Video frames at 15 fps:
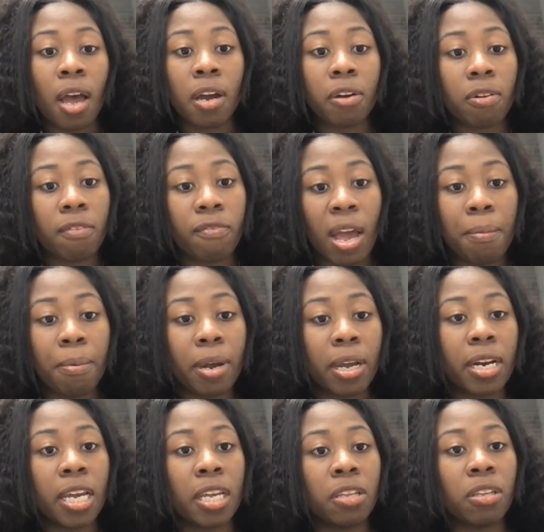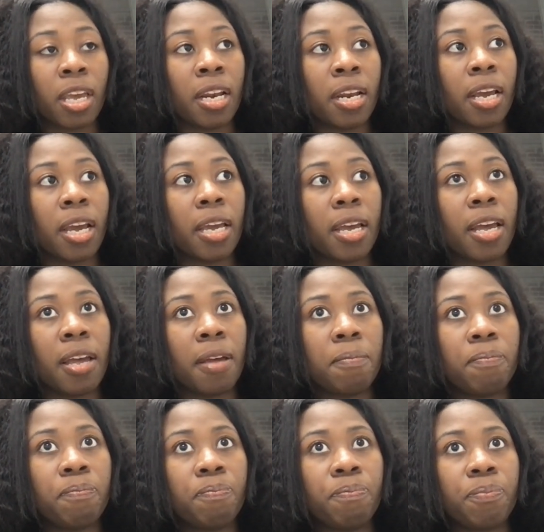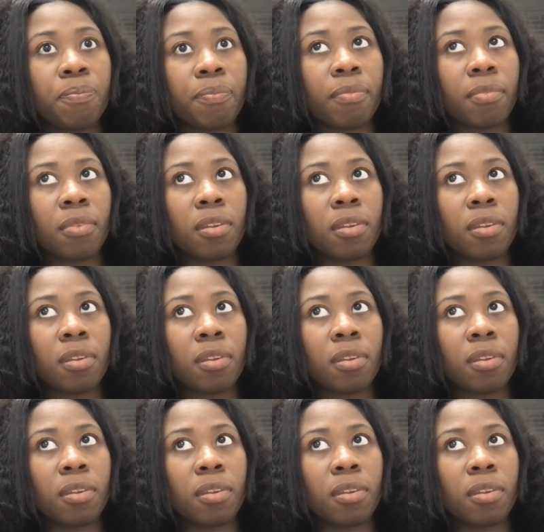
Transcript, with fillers: Ankara fabric and I and I um